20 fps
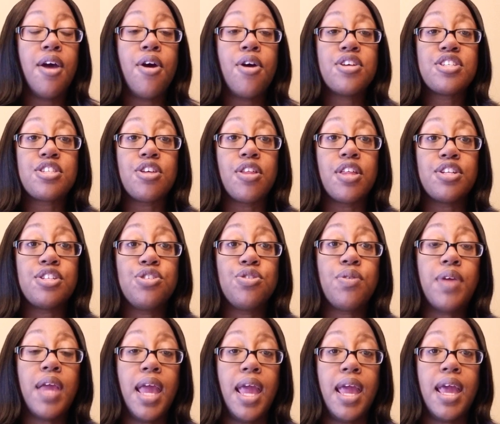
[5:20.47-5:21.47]
so that you
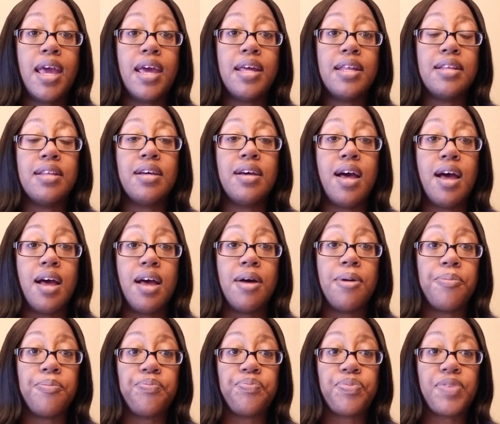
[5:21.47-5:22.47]
can
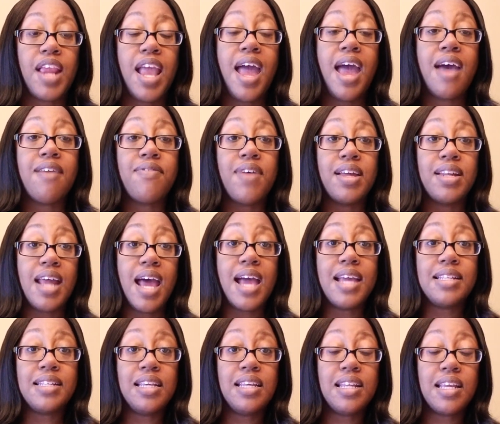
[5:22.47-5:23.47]
have an
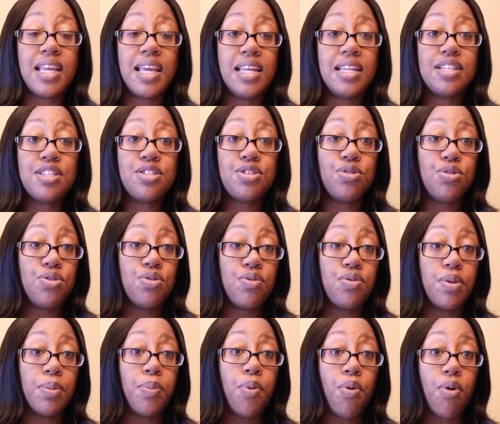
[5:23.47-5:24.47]
ID to get into
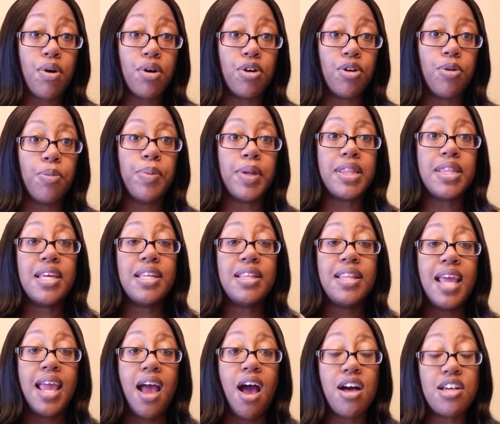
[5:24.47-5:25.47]
the portal, but then
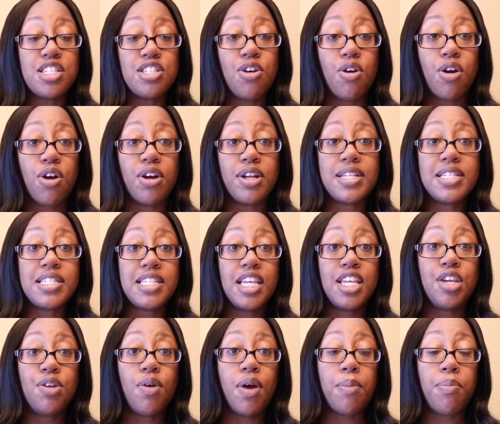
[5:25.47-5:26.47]
they also are going to send
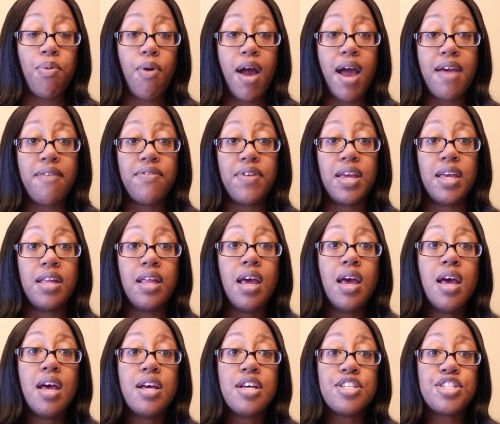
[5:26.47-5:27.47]
you a private
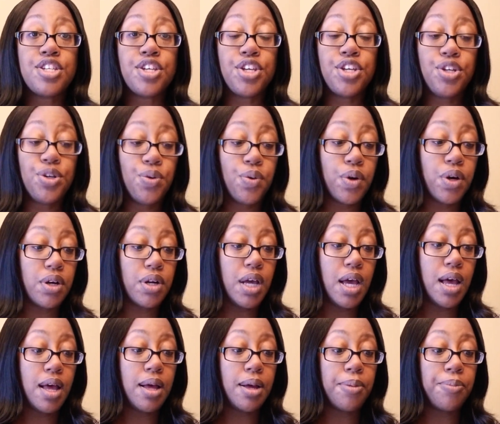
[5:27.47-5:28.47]
secured,
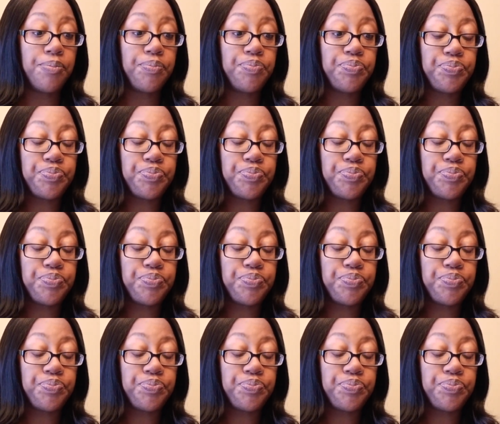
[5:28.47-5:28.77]
and